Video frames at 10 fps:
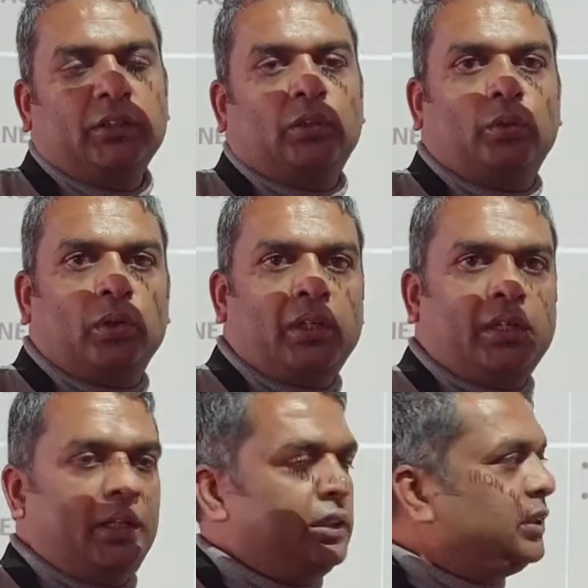only
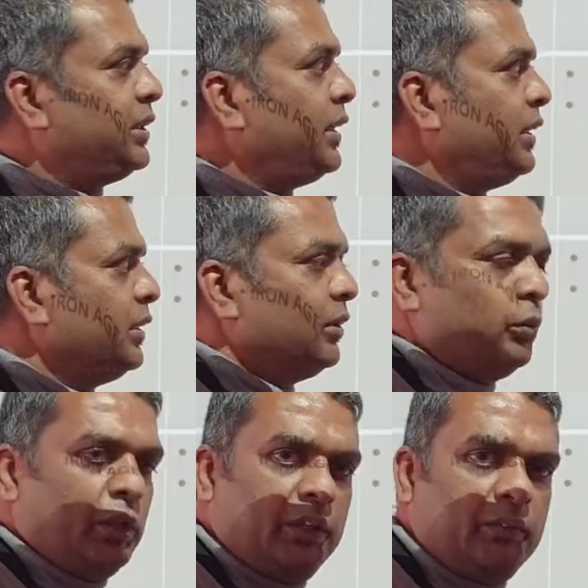hunted and
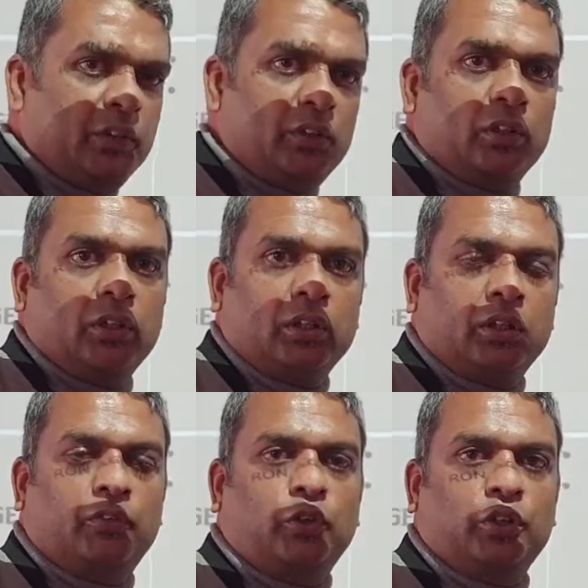whatever
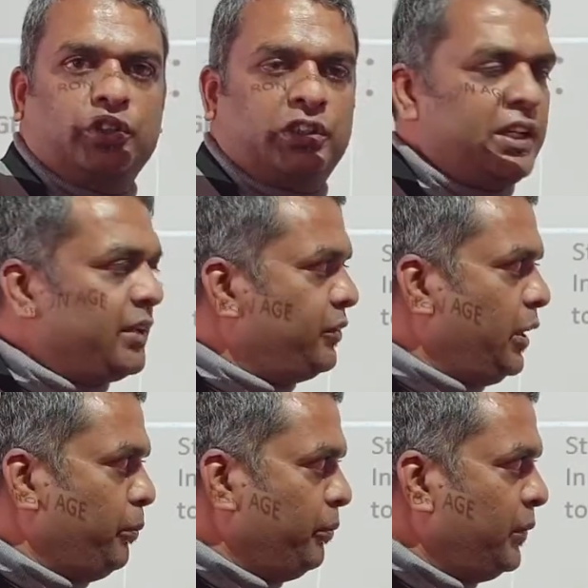the forest gave
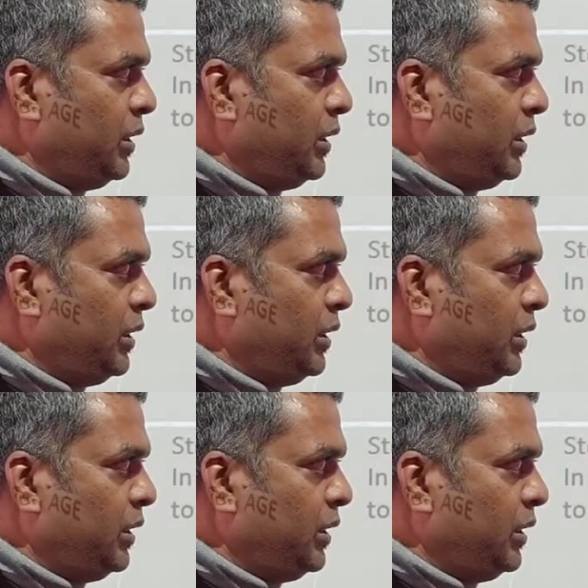them.